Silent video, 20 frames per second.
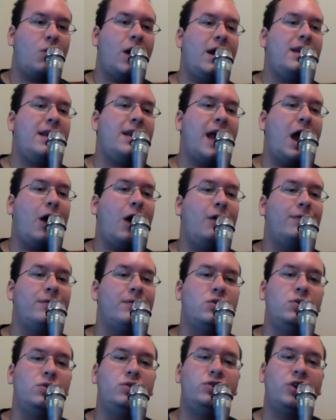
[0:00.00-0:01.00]
Right now,
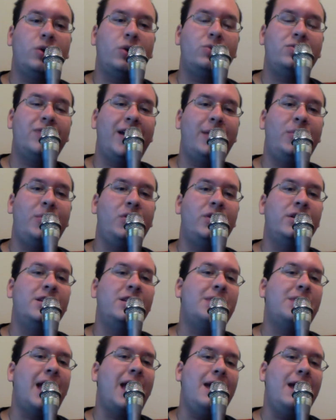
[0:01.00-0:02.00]
if a new show is available
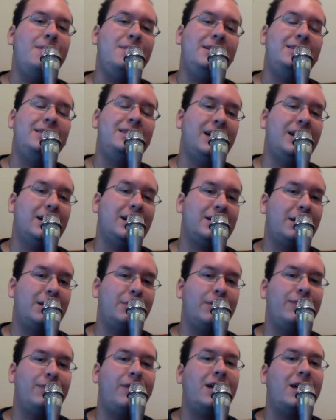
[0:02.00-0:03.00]
on
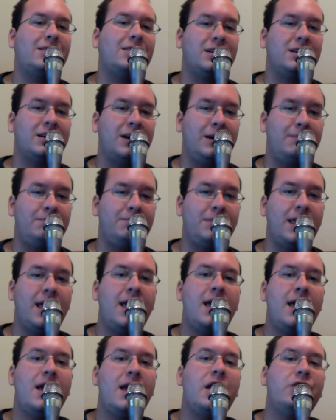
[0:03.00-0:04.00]
ABC.com or Fox.com,
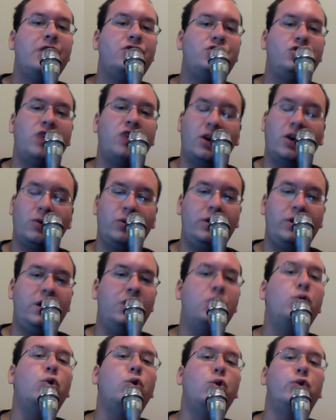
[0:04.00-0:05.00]
it's
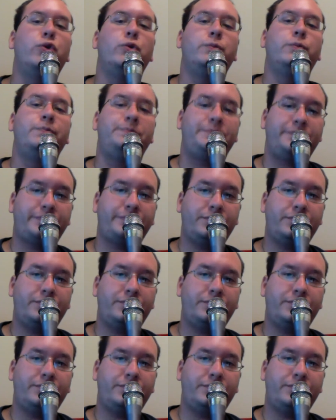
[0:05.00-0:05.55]
generally on Hulu.